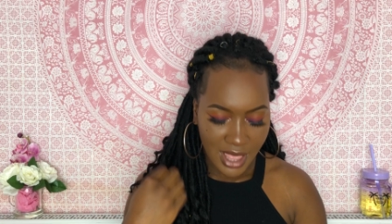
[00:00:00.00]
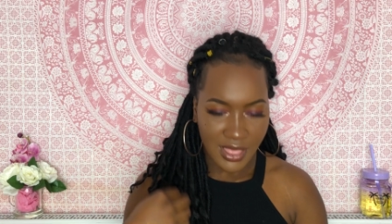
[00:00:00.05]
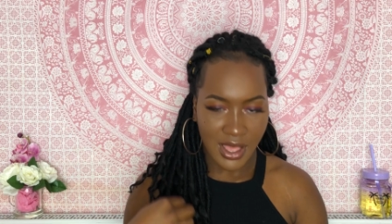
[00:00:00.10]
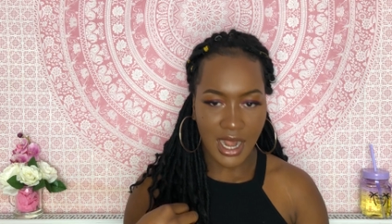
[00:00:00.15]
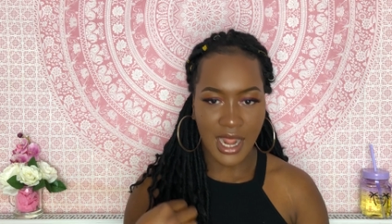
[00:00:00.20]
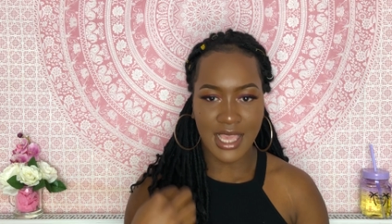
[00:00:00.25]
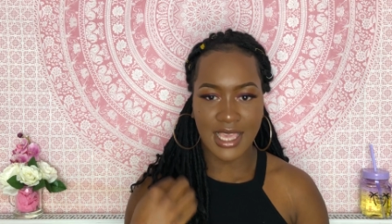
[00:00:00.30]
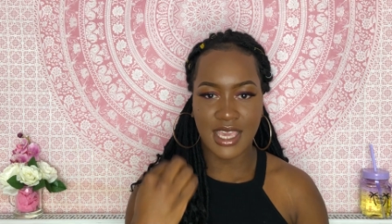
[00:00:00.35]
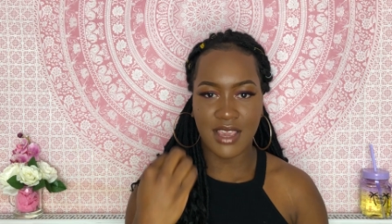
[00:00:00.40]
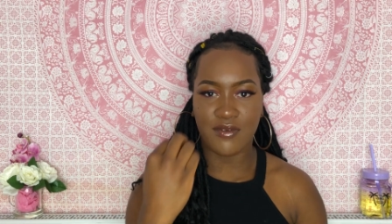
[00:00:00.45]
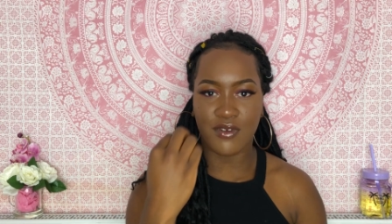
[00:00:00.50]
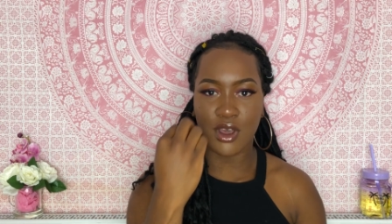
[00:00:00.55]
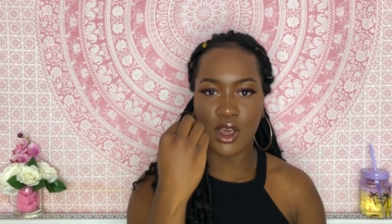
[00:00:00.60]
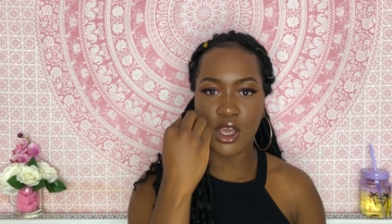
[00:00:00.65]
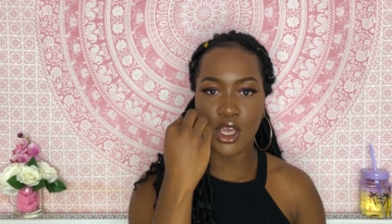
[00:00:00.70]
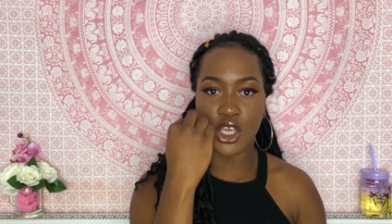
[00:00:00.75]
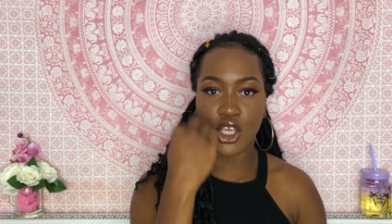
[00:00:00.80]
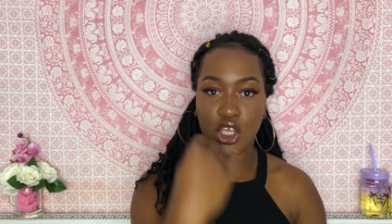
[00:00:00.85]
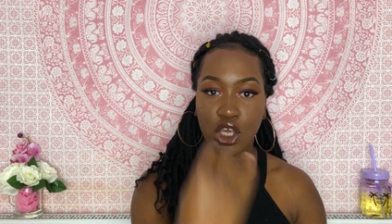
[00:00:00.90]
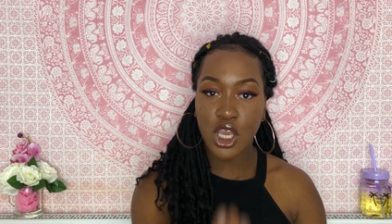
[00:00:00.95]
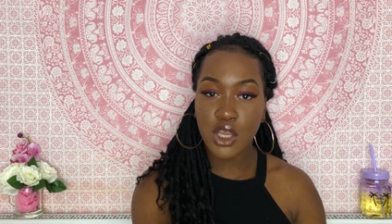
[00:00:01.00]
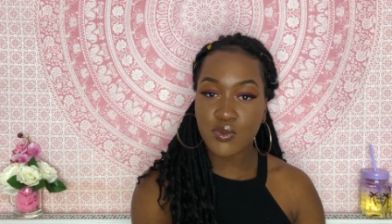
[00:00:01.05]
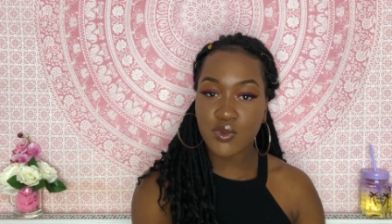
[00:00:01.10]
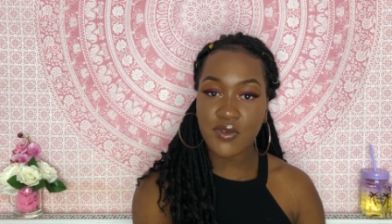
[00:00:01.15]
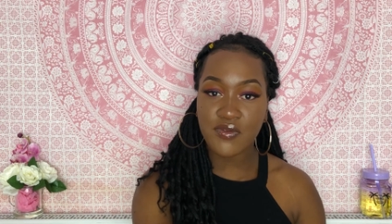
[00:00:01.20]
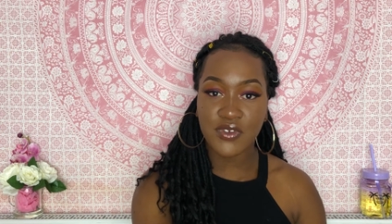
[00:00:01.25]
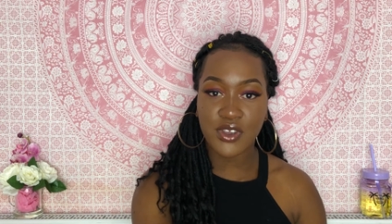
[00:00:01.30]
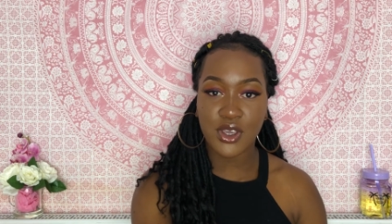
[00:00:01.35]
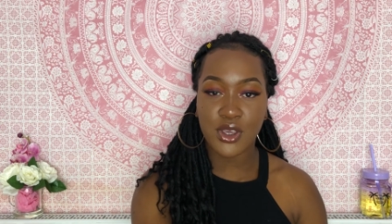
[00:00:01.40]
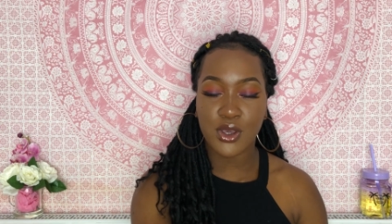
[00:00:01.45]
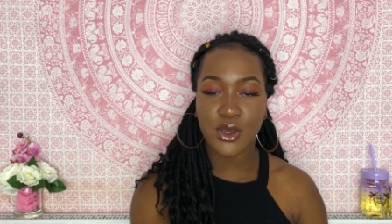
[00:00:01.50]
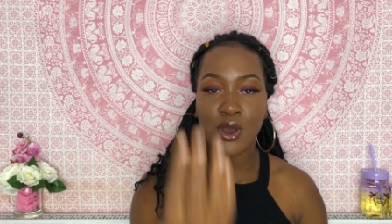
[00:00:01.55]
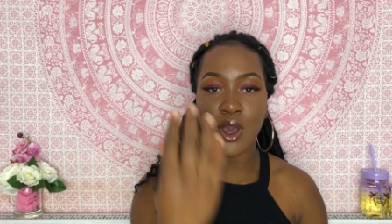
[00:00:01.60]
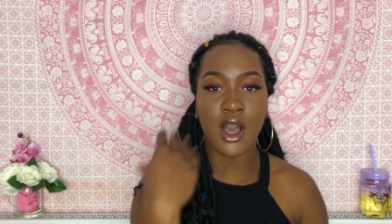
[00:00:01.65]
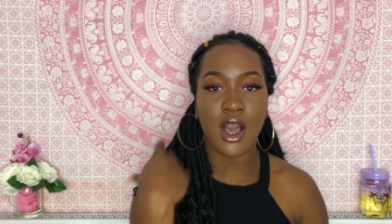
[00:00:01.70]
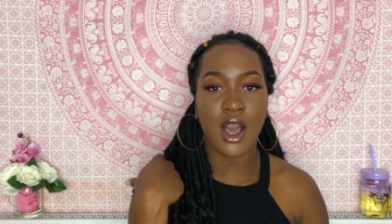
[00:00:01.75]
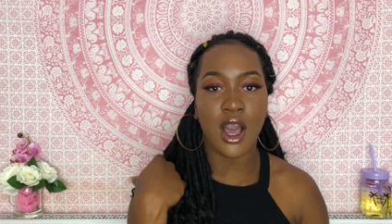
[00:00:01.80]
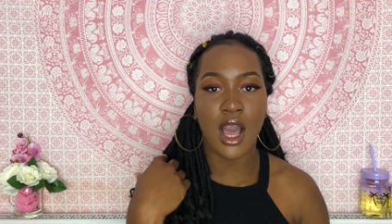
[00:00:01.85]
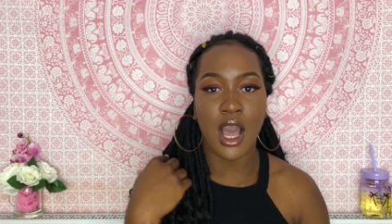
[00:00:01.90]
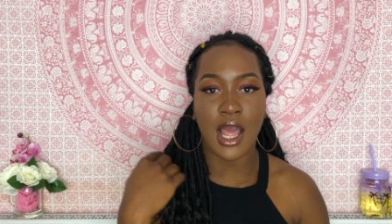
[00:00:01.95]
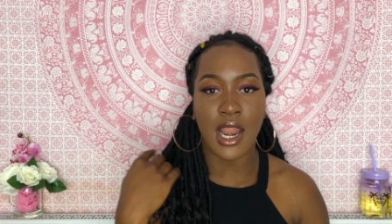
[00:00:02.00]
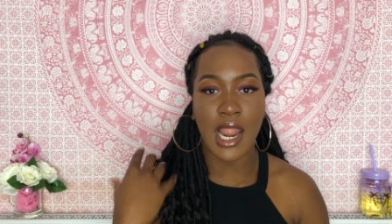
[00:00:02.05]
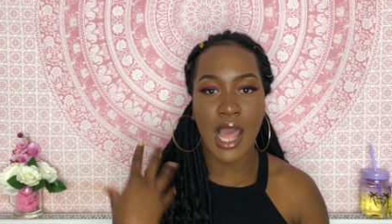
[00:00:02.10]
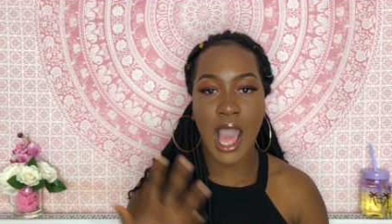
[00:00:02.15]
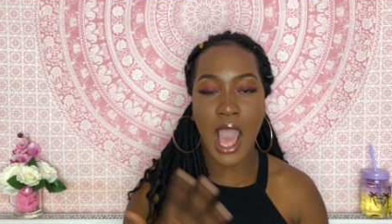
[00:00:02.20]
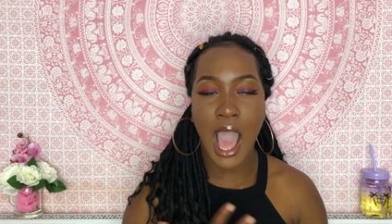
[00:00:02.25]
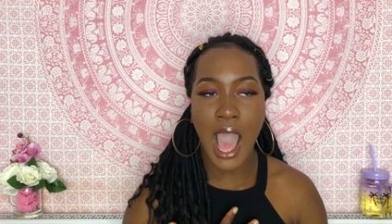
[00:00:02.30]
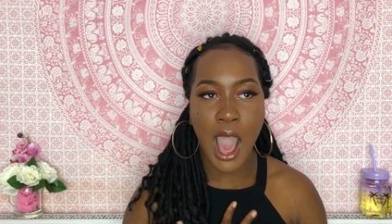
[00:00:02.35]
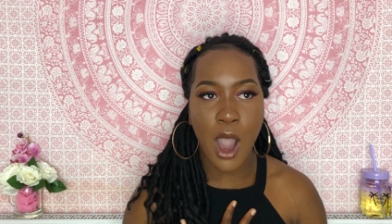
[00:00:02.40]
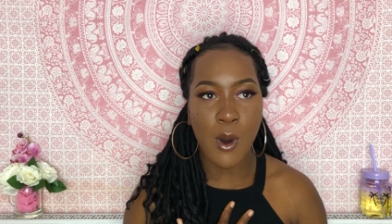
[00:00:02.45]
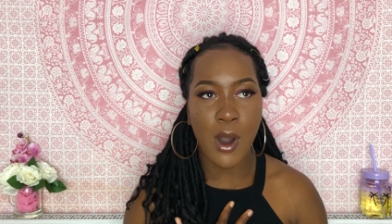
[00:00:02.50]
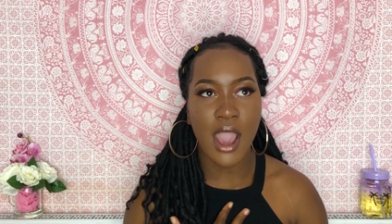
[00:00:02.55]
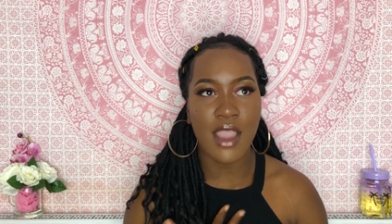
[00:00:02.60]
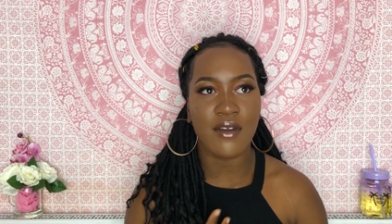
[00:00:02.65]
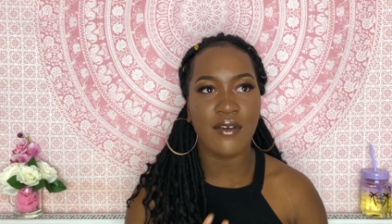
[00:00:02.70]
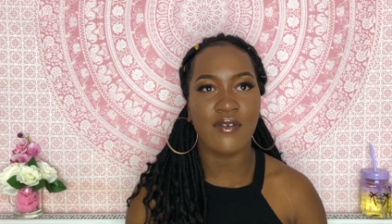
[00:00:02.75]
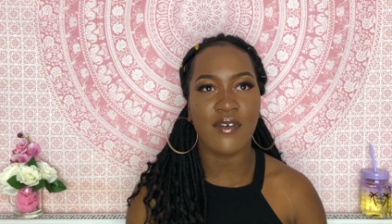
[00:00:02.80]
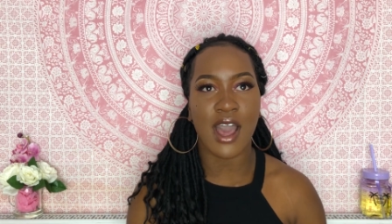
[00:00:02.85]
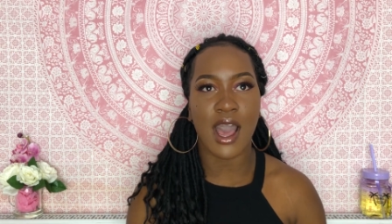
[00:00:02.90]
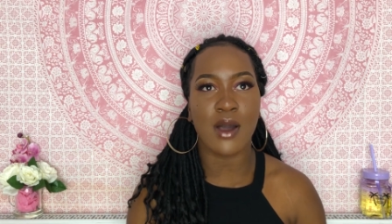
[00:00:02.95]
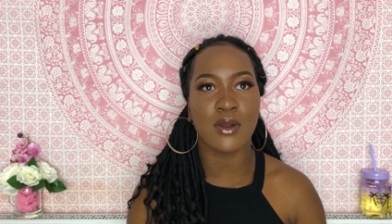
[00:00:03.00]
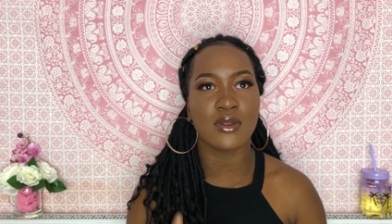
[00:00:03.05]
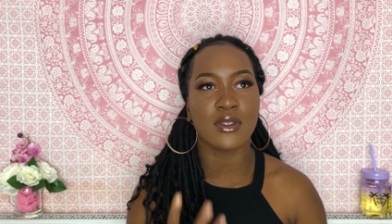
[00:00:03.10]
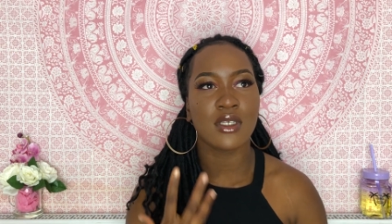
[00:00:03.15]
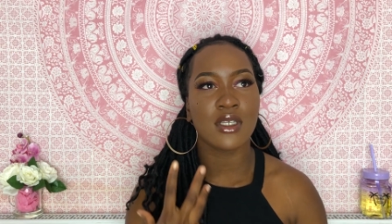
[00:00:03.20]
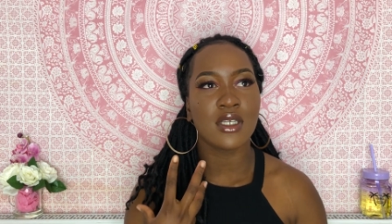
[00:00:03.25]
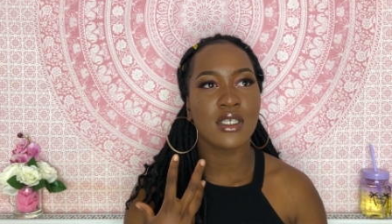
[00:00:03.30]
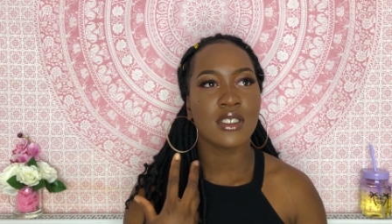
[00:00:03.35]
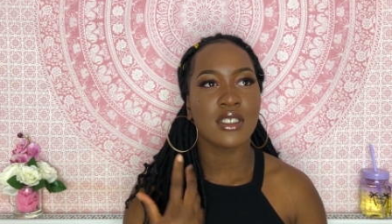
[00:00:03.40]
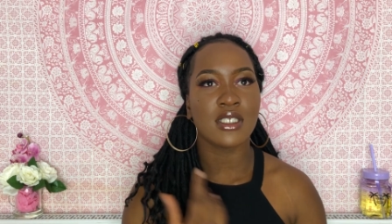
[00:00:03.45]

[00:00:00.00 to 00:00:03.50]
that I give a good review on how I found